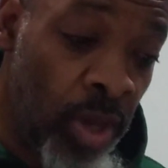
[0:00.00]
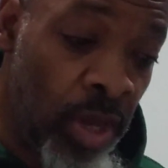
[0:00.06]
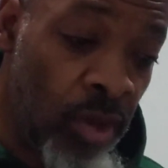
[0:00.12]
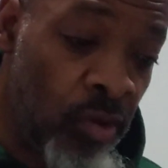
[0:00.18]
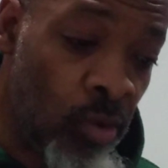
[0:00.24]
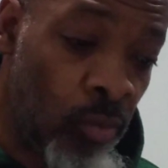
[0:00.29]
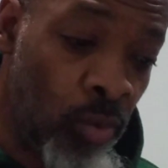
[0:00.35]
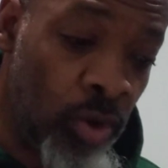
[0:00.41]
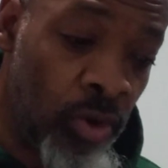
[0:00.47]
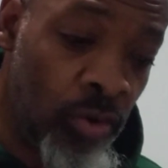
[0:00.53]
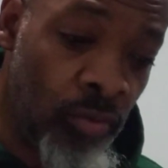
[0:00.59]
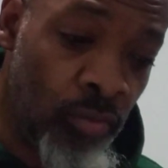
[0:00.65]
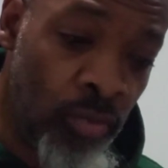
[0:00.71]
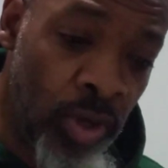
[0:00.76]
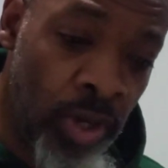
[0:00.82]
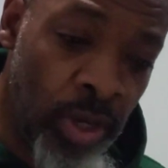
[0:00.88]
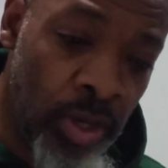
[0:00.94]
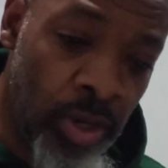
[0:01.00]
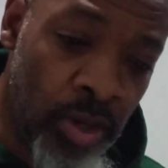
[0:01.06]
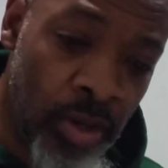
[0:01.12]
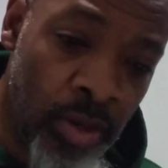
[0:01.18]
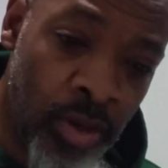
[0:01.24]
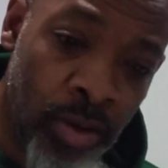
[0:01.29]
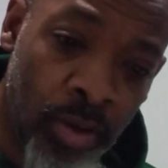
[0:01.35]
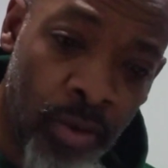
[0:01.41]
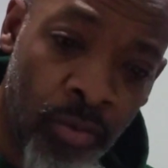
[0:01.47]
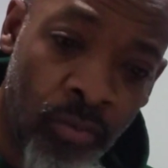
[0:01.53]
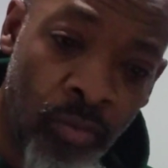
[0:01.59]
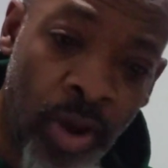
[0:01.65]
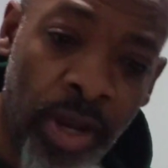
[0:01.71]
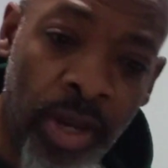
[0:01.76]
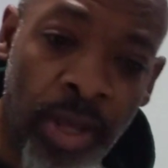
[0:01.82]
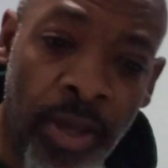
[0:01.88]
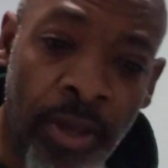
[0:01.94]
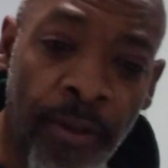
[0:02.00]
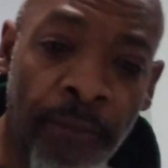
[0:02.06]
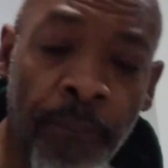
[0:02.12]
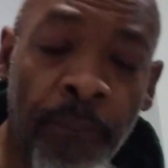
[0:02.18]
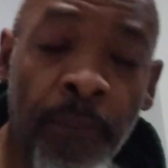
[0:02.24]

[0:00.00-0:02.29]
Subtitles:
page I wanted to read. It's right here.